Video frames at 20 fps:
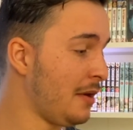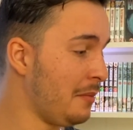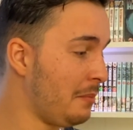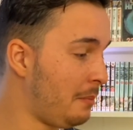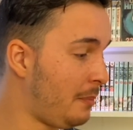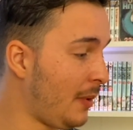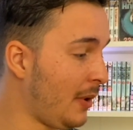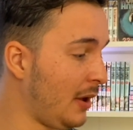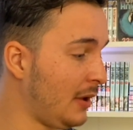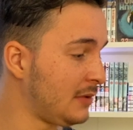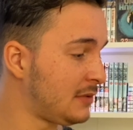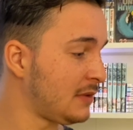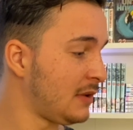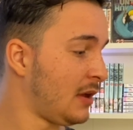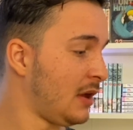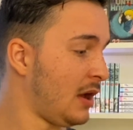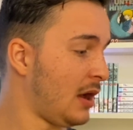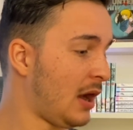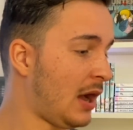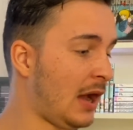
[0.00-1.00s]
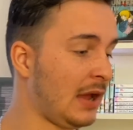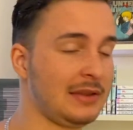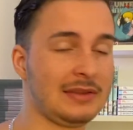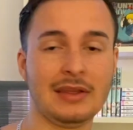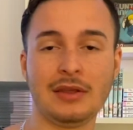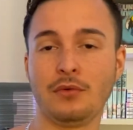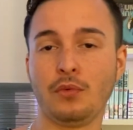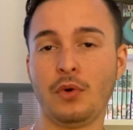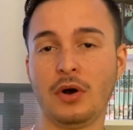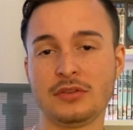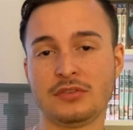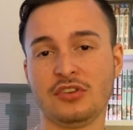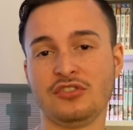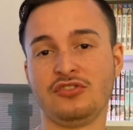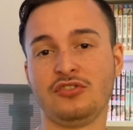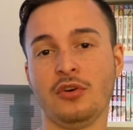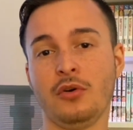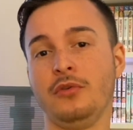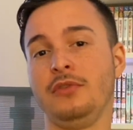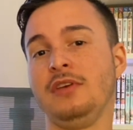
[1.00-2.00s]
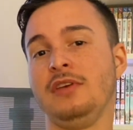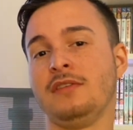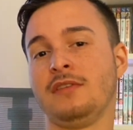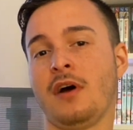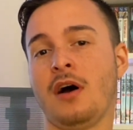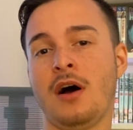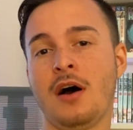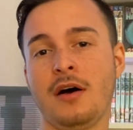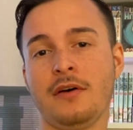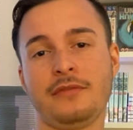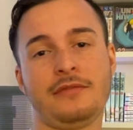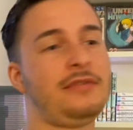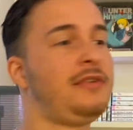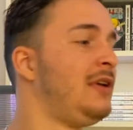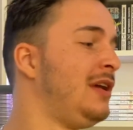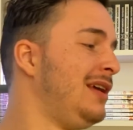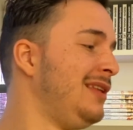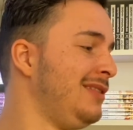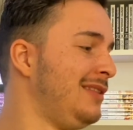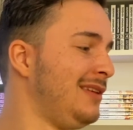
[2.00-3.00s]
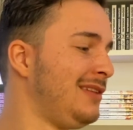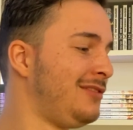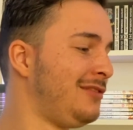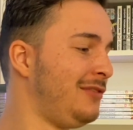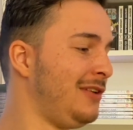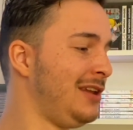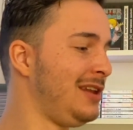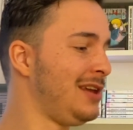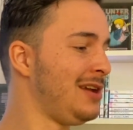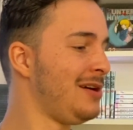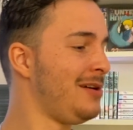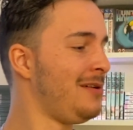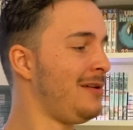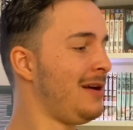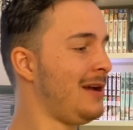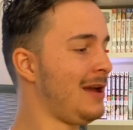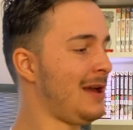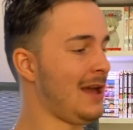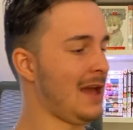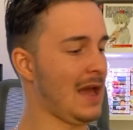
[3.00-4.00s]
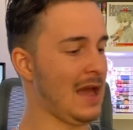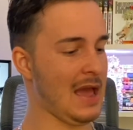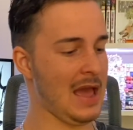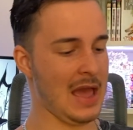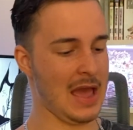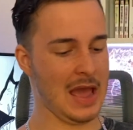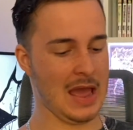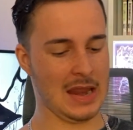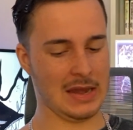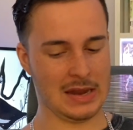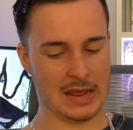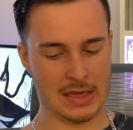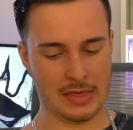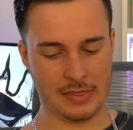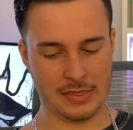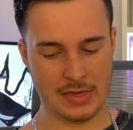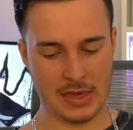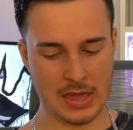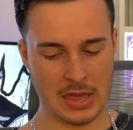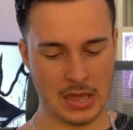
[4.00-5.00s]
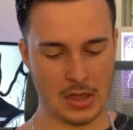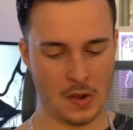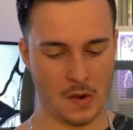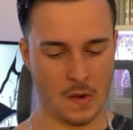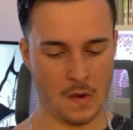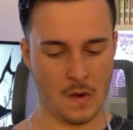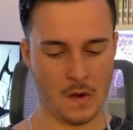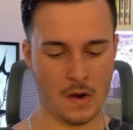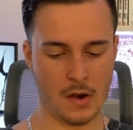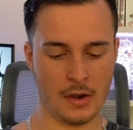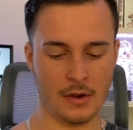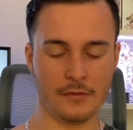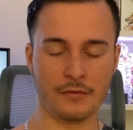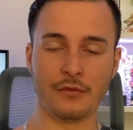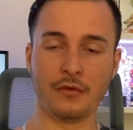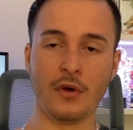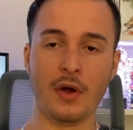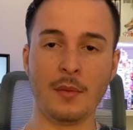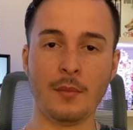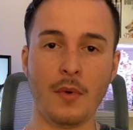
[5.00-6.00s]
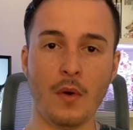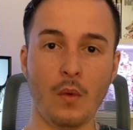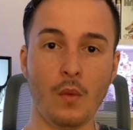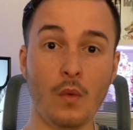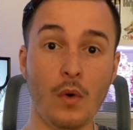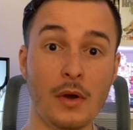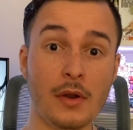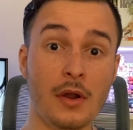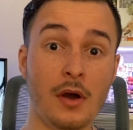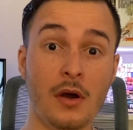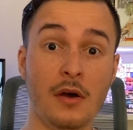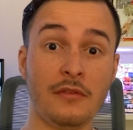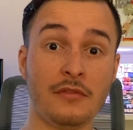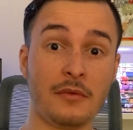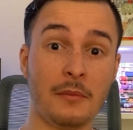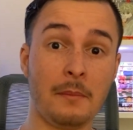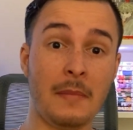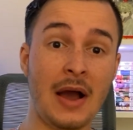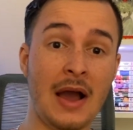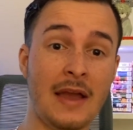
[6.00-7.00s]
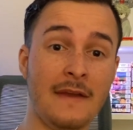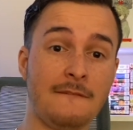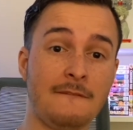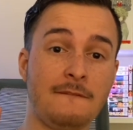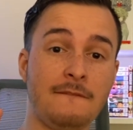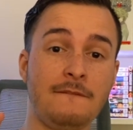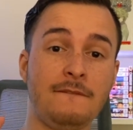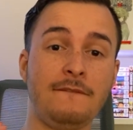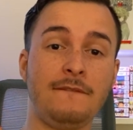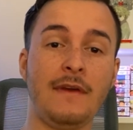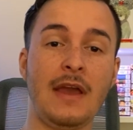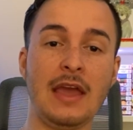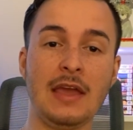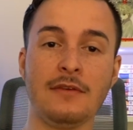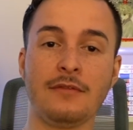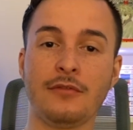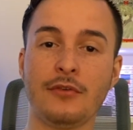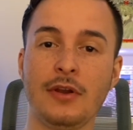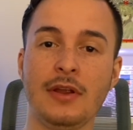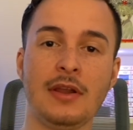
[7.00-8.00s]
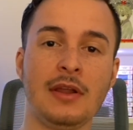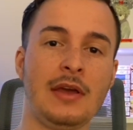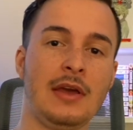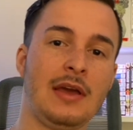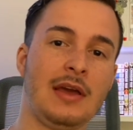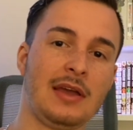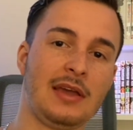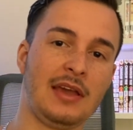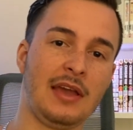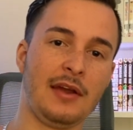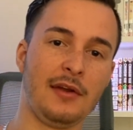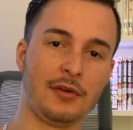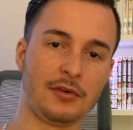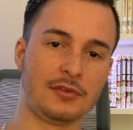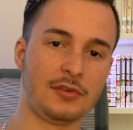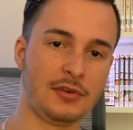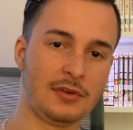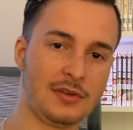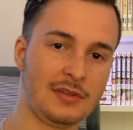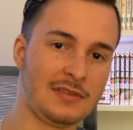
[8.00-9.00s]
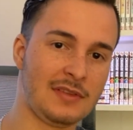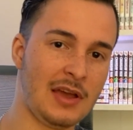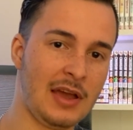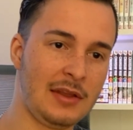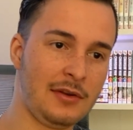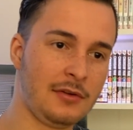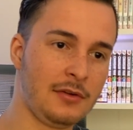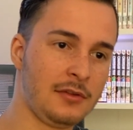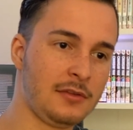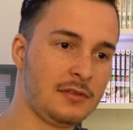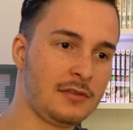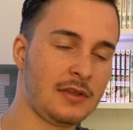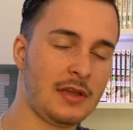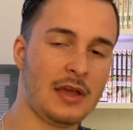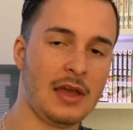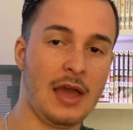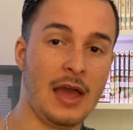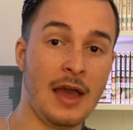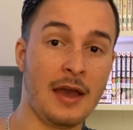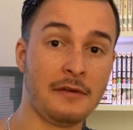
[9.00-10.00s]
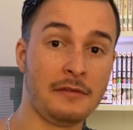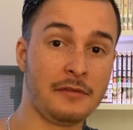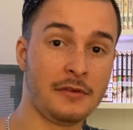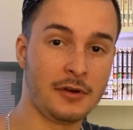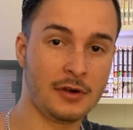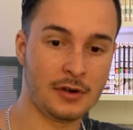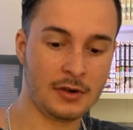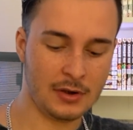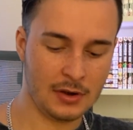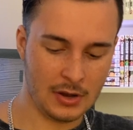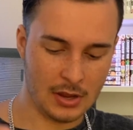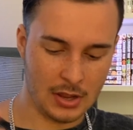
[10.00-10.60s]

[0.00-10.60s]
but I did want to show these off in this video, and they are from one of my favorite character designers ever.